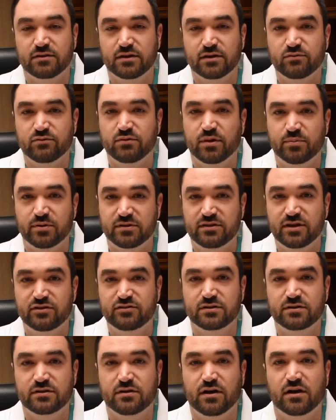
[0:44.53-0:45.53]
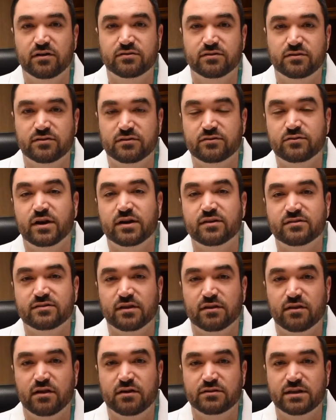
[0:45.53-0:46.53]
This repetition causes stress
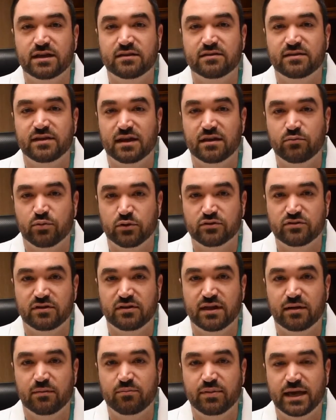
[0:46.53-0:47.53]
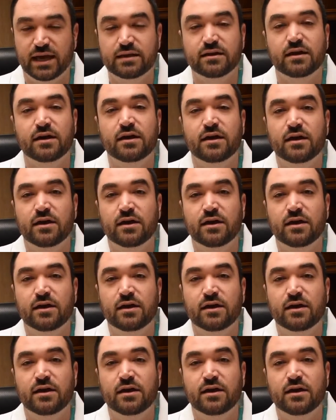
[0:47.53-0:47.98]
along the inside portion of that band,